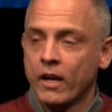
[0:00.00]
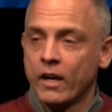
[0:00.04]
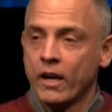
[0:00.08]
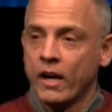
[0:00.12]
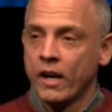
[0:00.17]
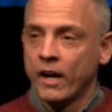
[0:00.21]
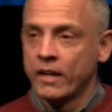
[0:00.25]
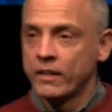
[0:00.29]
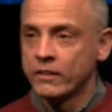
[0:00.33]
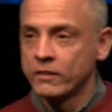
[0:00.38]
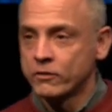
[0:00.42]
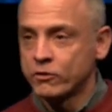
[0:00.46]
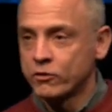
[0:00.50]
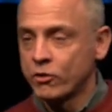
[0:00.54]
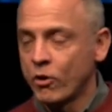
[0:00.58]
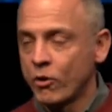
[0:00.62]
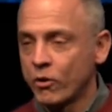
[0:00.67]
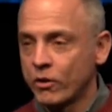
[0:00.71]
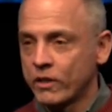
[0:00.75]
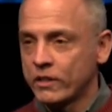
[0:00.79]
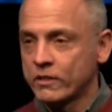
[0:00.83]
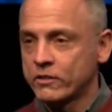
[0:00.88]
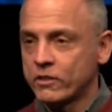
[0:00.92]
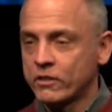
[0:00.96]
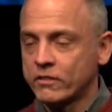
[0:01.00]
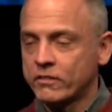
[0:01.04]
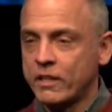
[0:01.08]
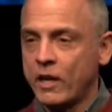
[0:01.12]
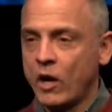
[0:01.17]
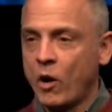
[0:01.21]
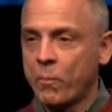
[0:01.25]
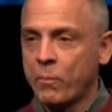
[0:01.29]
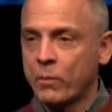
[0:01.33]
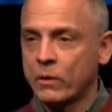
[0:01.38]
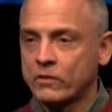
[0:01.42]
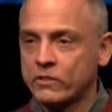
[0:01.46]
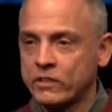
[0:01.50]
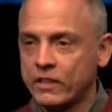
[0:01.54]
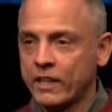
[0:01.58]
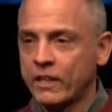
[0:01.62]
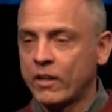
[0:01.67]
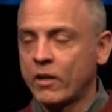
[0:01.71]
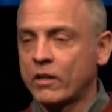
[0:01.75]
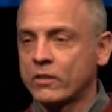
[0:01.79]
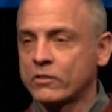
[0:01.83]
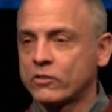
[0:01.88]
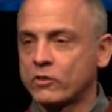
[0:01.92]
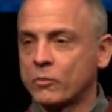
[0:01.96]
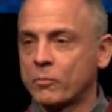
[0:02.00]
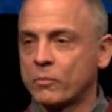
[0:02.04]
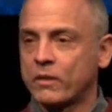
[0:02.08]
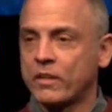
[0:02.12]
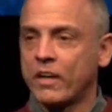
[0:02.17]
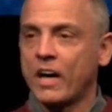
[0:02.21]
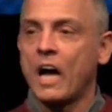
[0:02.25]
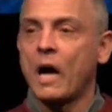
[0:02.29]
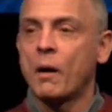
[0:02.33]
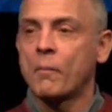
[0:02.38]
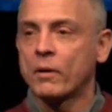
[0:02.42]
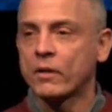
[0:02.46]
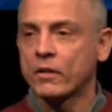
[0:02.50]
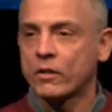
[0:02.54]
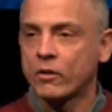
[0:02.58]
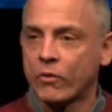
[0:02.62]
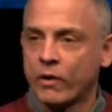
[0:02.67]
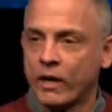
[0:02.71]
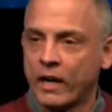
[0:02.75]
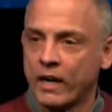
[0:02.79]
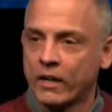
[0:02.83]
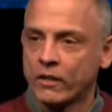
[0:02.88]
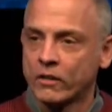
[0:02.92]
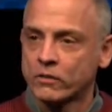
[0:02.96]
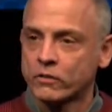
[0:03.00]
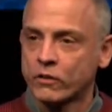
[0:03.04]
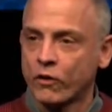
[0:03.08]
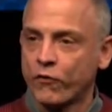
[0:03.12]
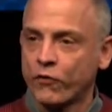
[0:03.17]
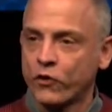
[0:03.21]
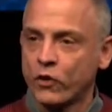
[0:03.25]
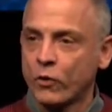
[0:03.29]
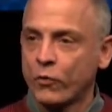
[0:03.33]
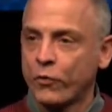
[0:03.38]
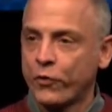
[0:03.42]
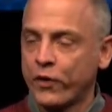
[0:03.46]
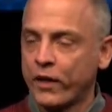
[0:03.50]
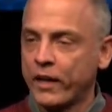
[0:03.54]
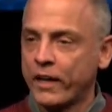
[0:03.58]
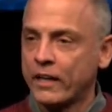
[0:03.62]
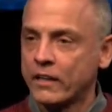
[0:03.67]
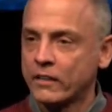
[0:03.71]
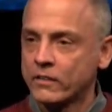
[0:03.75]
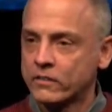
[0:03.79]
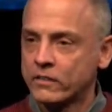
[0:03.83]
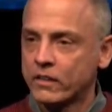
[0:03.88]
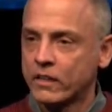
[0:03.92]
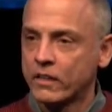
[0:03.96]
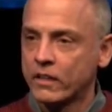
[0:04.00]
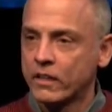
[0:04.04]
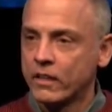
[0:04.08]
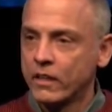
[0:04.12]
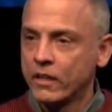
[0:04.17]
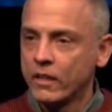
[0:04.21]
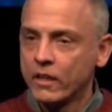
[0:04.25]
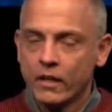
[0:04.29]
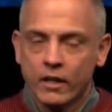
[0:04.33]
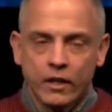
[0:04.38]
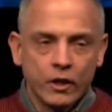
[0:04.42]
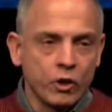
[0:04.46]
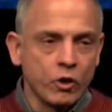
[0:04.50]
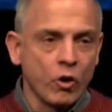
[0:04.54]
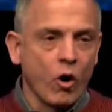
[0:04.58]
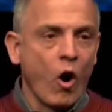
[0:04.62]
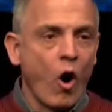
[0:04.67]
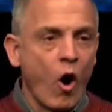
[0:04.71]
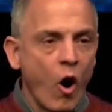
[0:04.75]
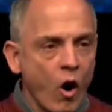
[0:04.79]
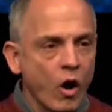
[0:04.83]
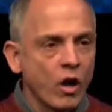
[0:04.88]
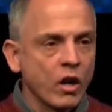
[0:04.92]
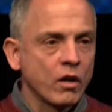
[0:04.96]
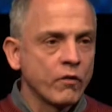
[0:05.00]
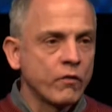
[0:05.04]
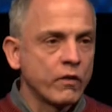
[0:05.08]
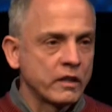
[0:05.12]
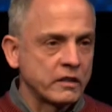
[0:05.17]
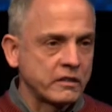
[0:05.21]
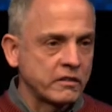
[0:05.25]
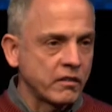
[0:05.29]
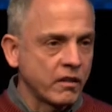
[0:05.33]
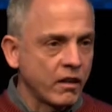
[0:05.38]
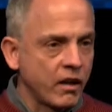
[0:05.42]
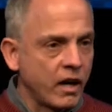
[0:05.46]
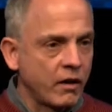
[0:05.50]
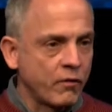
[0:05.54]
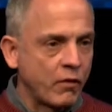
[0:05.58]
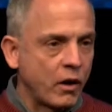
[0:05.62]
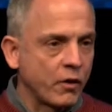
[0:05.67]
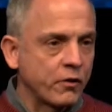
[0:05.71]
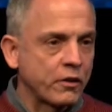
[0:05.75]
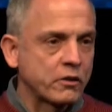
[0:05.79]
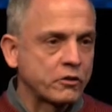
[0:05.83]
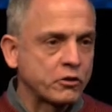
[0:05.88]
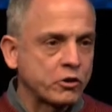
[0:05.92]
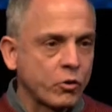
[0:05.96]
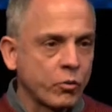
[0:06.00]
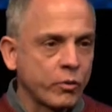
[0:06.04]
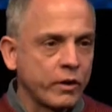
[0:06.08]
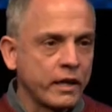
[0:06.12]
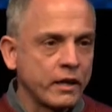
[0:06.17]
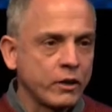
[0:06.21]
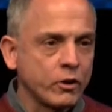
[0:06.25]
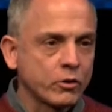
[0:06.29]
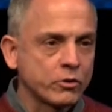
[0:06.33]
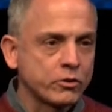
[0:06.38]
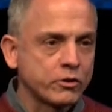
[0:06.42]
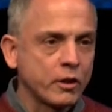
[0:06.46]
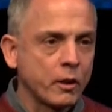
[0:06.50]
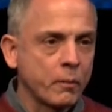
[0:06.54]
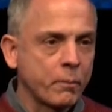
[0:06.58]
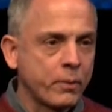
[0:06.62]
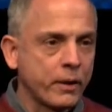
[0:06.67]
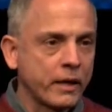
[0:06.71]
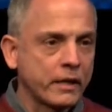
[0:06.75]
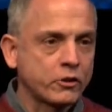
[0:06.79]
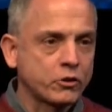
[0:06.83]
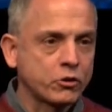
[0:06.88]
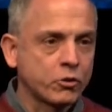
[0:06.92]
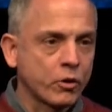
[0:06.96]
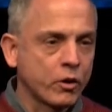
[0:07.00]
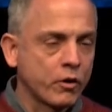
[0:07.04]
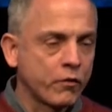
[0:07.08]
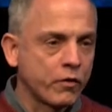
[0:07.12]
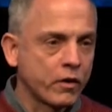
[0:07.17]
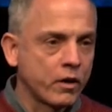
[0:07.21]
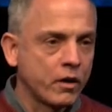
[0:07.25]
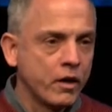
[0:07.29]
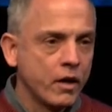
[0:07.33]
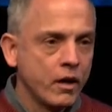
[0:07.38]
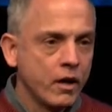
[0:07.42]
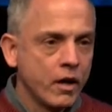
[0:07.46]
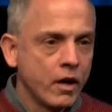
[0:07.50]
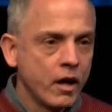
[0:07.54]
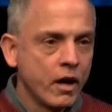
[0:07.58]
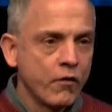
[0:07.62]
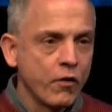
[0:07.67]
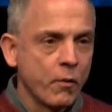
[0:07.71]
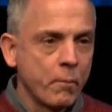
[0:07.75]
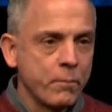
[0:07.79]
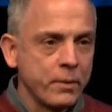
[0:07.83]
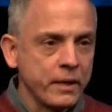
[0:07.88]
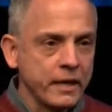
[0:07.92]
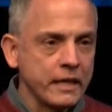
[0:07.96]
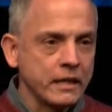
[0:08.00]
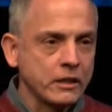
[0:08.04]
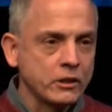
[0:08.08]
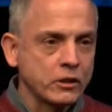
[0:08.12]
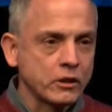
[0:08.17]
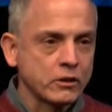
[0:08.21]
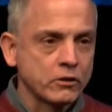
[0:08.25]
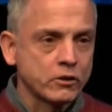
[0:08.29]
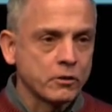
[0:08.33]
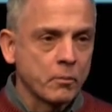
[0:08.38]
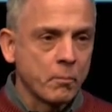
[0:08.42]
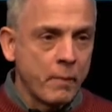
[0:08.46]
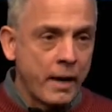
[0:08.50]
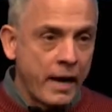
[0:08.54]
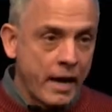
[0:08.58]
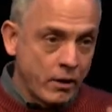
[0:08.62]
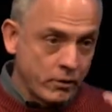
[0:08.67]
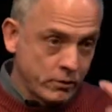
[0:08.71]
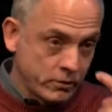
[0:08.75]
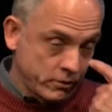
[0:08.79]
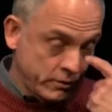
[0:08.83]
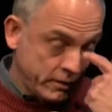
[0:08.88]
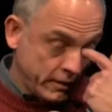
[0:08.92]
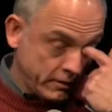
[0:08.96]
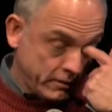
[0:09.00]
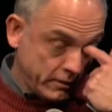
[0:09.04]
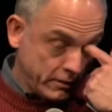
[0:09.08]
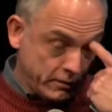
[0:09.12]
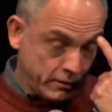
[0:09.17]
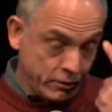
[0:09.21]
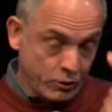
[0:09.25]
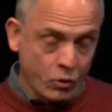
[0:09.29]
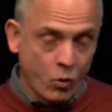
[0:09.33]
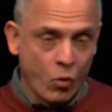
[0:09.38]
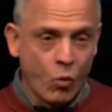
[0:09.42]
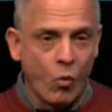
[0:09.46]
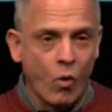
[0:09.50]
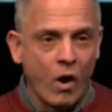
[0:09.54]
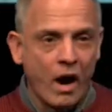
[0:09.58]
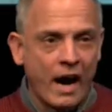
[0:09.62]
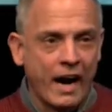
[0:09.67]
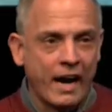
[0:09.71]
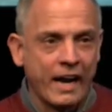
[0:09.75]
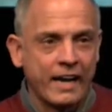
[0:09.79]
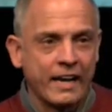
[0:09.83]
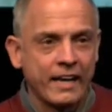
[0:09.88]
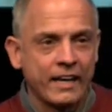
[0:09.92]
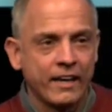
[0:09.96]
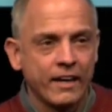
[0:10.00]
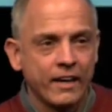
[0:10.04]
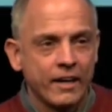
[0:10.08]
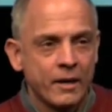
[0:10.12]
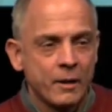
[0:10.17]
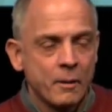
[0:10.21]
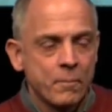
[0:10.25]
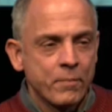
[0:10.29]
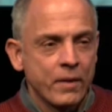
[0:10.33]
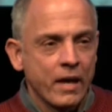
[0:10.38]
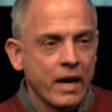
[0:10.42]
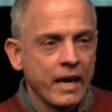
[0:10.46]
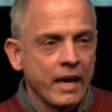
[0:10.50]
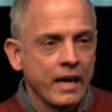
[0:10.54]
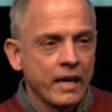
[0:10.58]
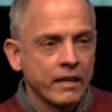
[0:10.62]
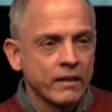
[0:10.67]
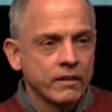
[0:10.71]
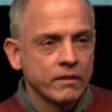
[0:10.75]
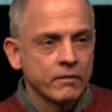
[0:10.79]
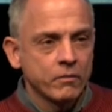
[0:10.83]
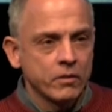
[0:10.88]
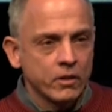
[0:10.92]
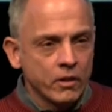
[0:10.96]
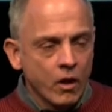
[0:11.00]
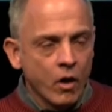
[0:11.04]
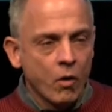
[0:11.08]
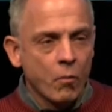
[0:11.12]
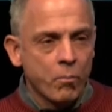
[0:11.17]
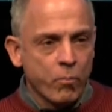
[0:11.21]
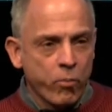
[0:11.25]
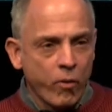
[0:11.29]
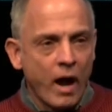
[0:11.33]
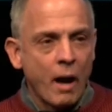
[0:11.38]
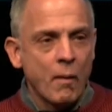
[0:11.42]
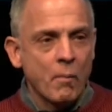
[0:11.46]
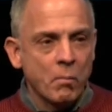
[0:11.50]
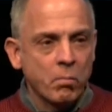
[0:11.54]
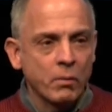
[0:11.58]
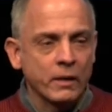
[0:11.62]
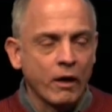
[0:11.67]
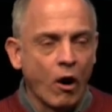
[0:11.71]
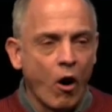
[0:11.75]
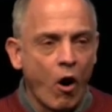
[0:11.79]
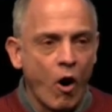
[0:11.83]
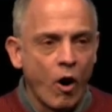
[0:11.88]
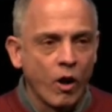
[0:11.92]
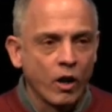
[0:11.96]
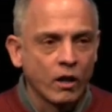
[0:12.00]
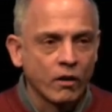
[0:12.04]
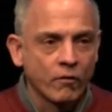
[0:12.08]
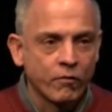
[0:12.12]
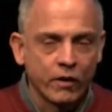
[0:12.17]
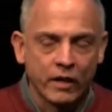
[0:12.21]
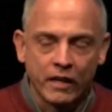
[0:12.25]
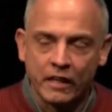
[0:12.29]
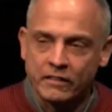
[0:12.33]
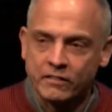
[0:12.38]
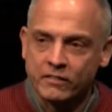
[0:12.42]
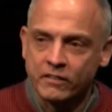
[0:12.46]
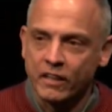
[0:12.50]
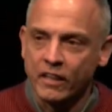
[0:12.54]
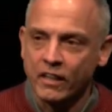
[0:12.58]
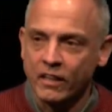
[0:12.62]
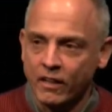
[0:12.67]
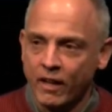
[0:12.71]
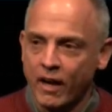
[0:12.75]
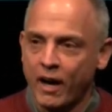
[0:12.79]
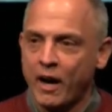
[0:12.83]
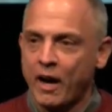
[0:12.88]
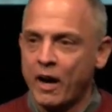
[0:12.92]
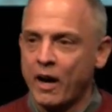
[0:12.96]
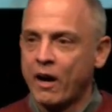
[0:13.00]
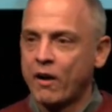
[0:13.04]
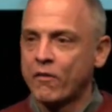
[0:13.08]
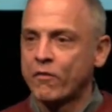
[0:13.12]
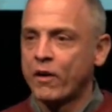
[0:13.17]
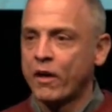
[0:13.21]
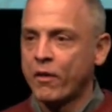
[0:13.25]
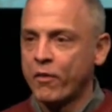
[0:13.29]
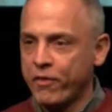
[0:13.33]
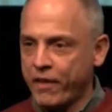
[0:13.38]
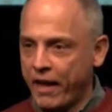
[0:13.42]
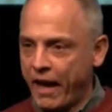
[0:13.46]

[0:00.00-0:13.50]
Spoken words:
And so to just help us get on some common ground, there's a few things that, you know, all of us love. On the screen, you'll see a picture of a beach and some mountains. This is in Hawaii. And, you know, probably all of us love